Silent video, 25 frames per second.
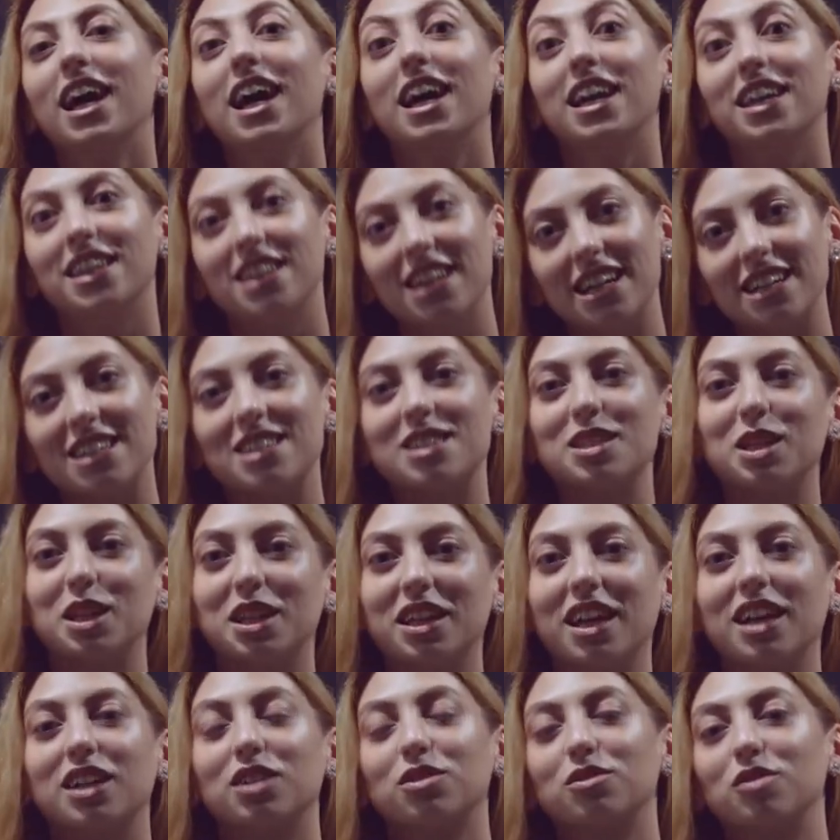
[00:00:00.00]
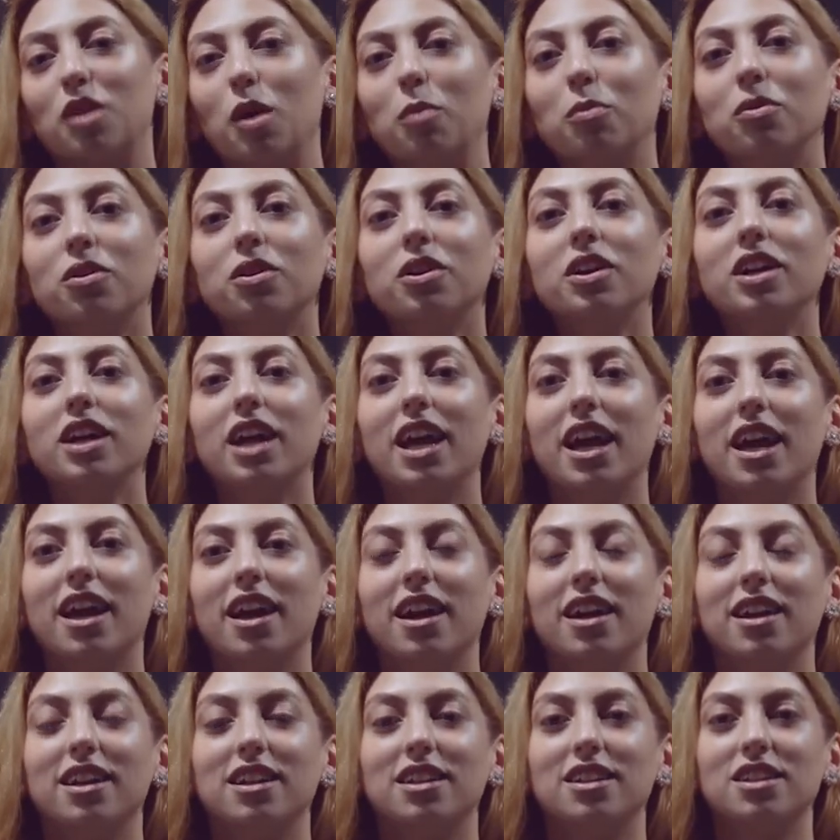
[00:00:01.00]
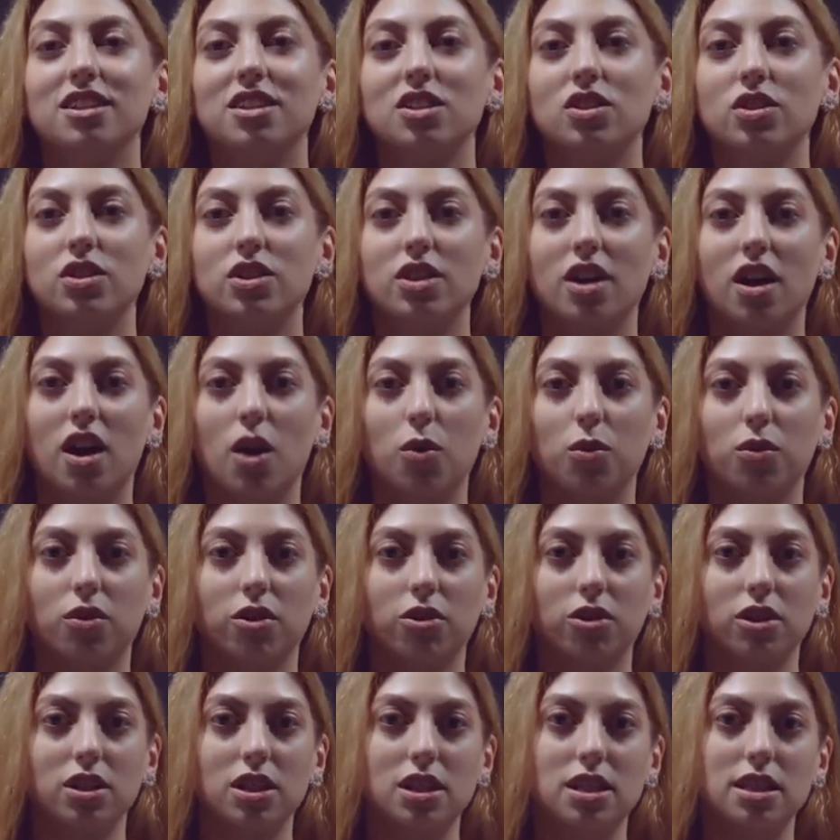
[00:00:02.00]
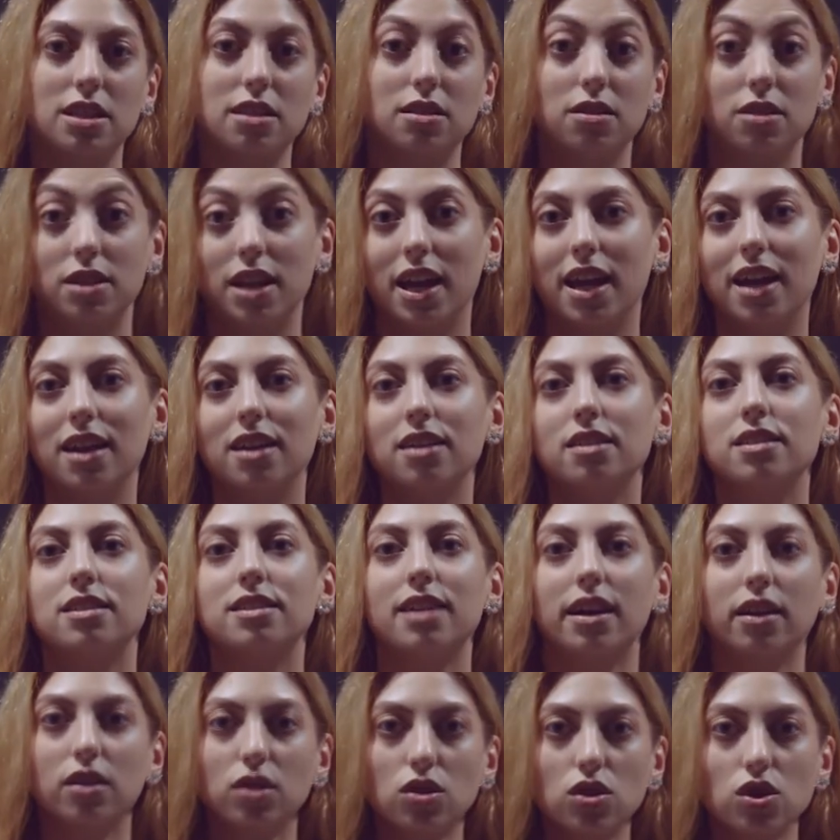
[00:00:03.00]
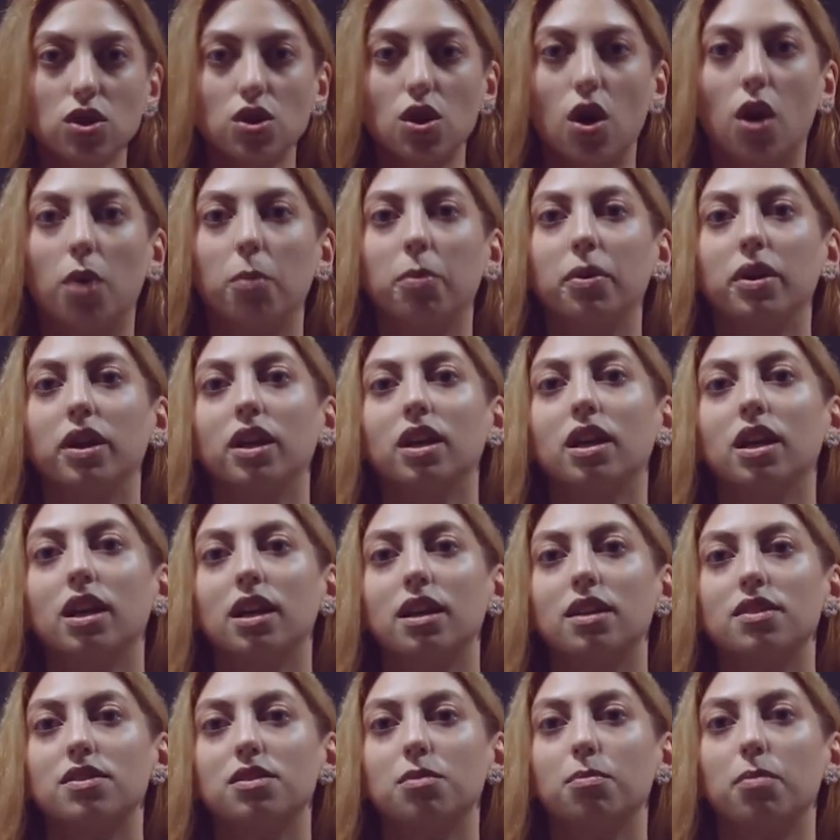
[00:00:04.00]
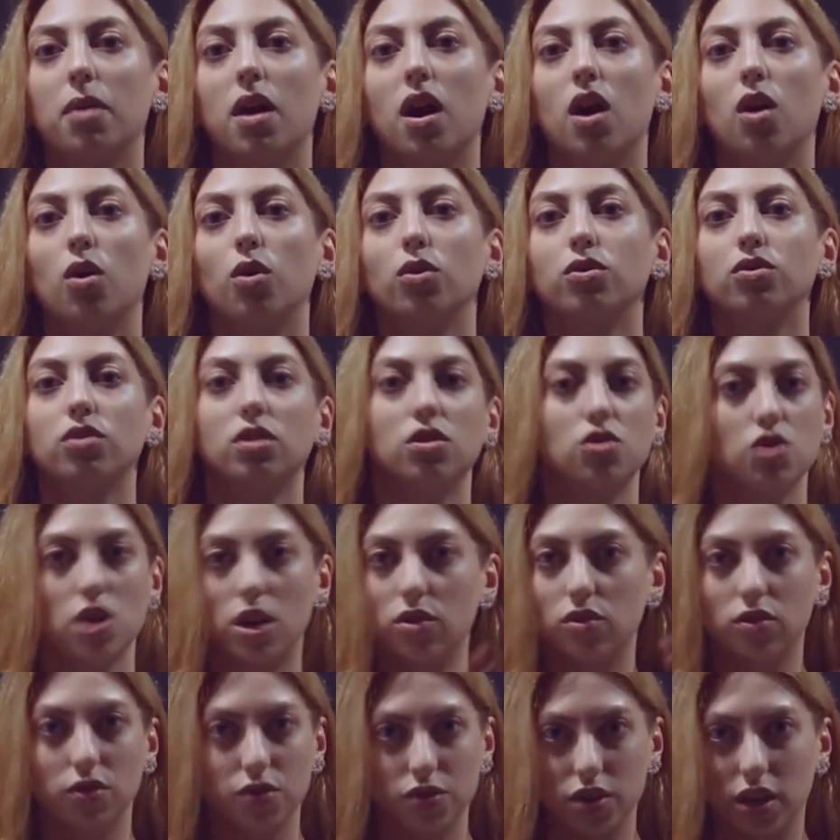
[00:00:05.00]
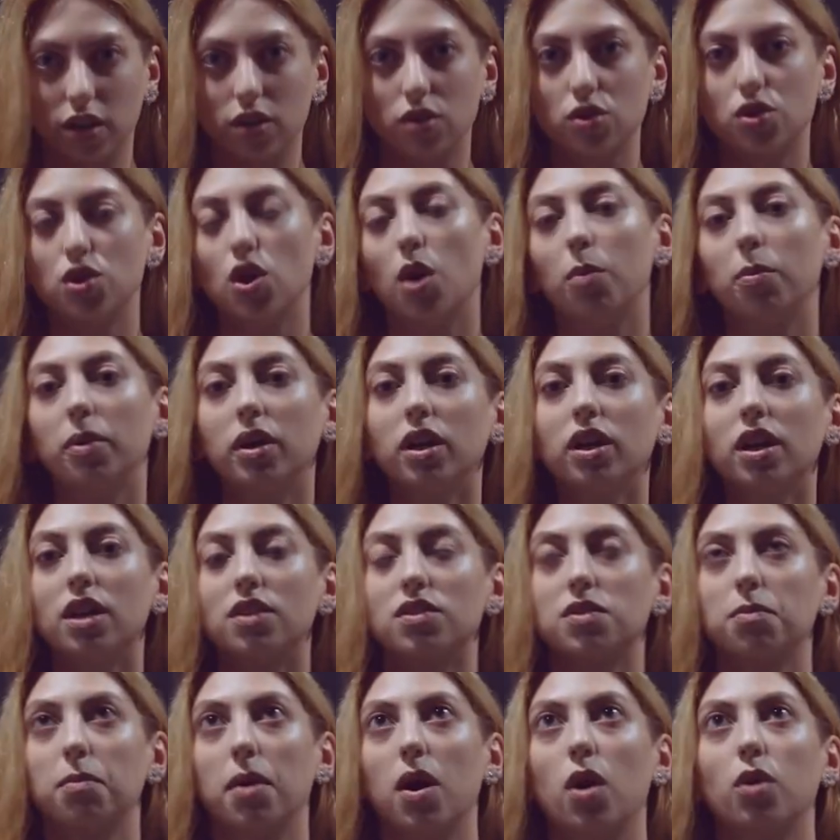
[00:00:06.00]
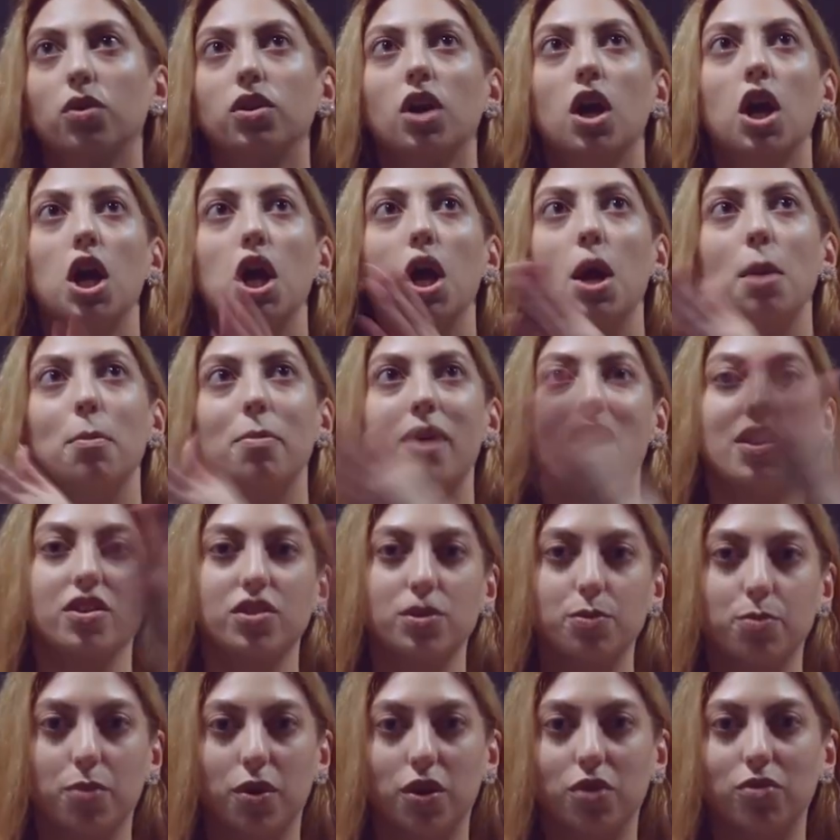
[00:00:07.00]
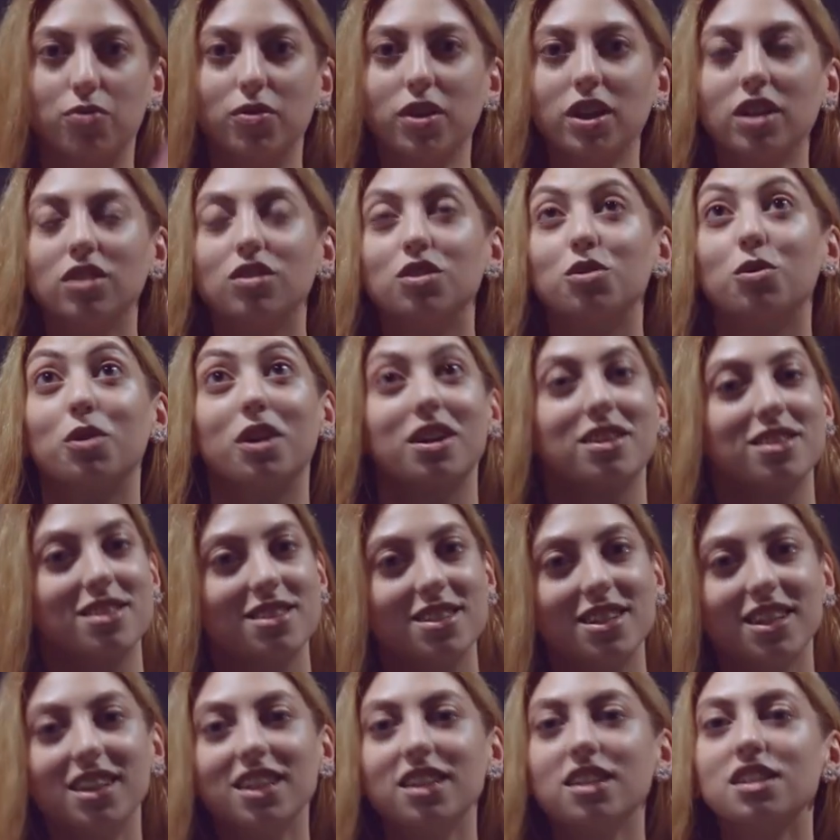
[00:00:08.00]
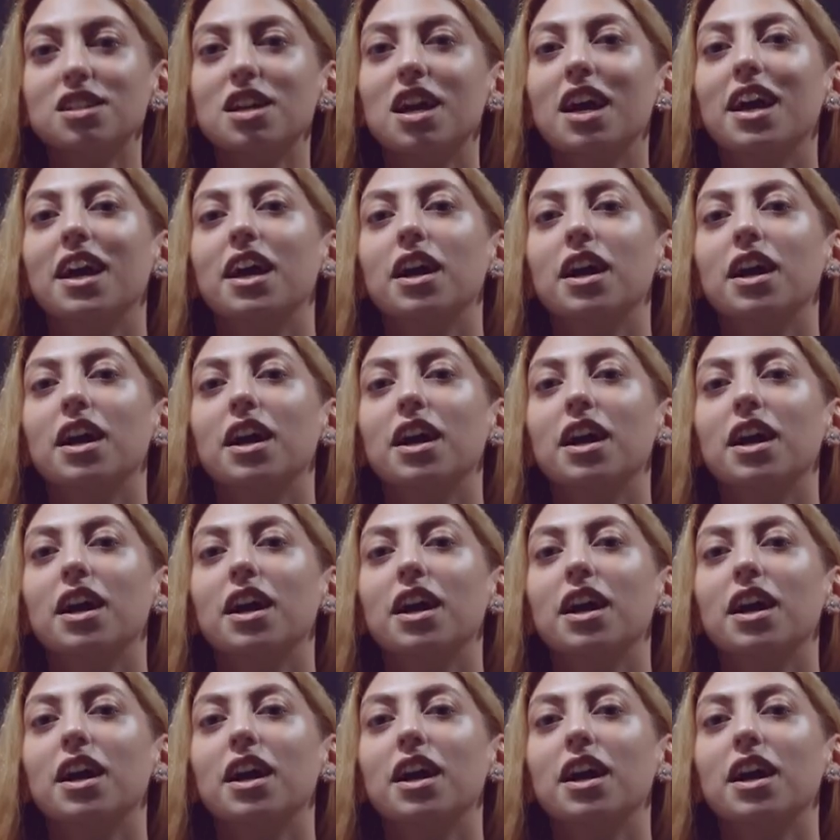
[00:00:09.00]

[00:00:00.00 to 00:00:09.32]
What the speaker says: Yes, again grammar, and our today's second topic is about, in general, second topic is about past perfect. You can see it.